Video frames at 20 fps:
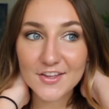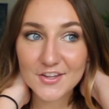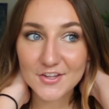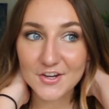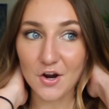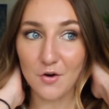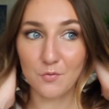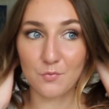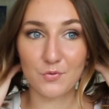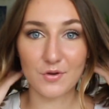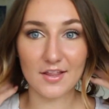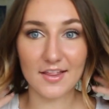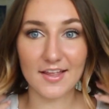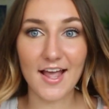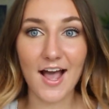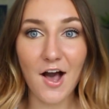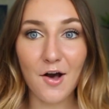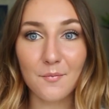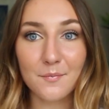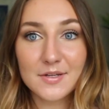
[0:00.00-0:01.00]
you know, really
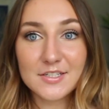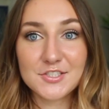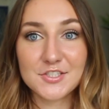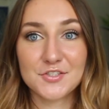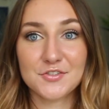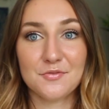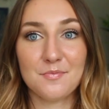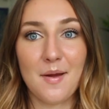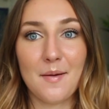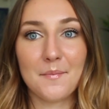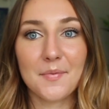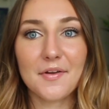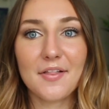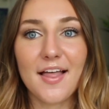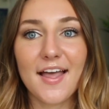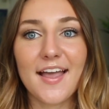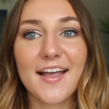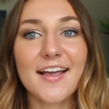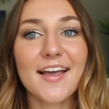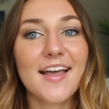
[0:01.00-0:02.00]
helped me just remember
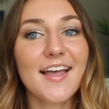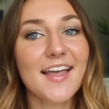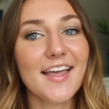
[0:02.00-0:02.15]
like,